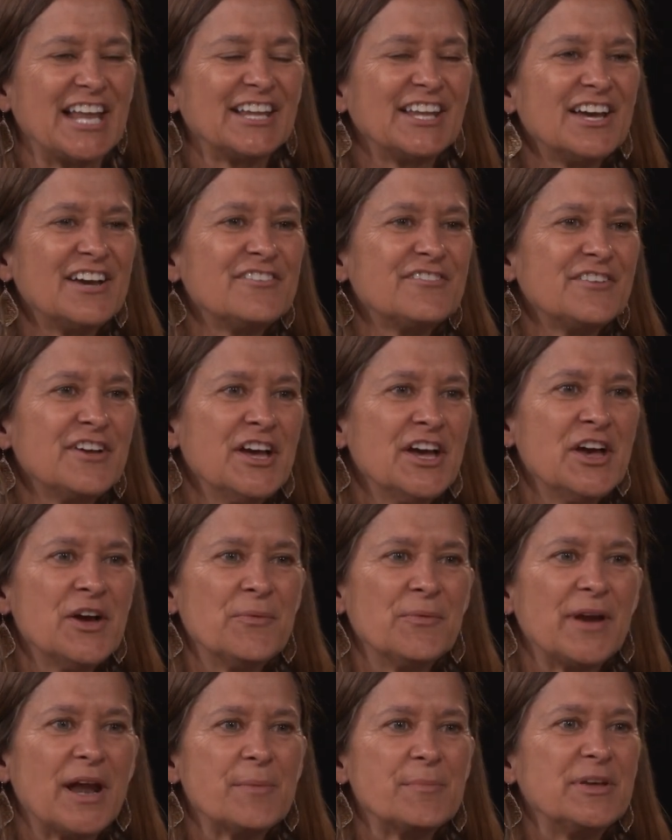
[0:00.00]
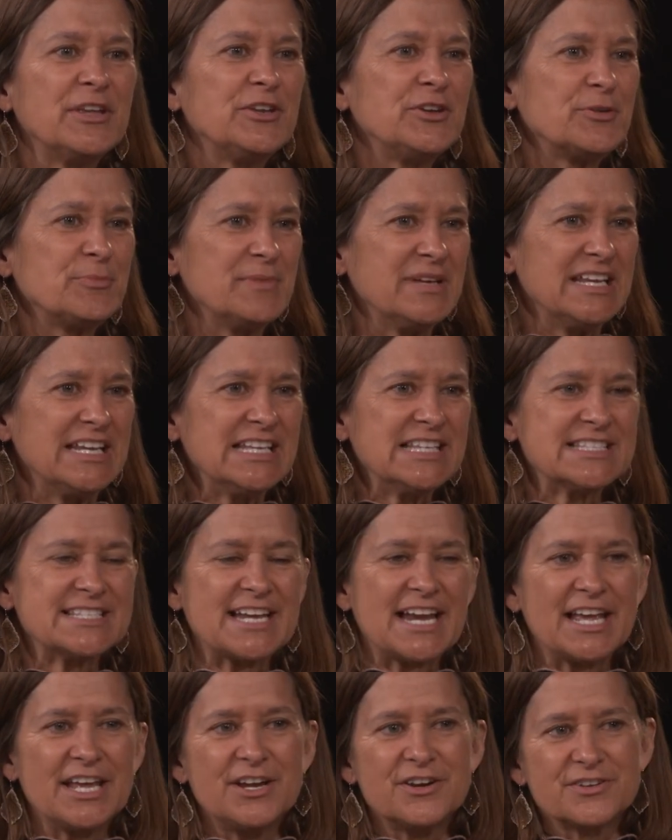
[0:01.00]
love when I'm in your meetings and
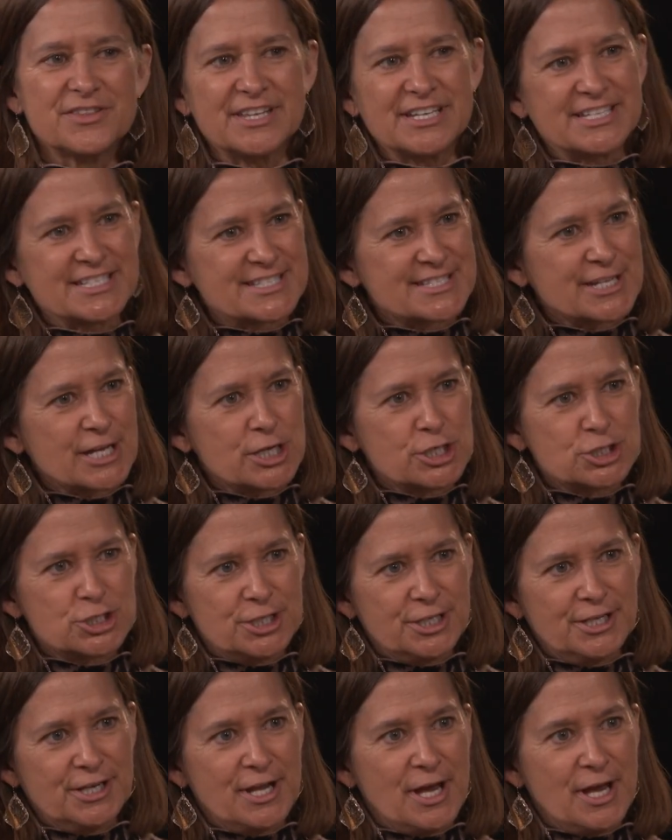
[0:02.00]
I hear the discussion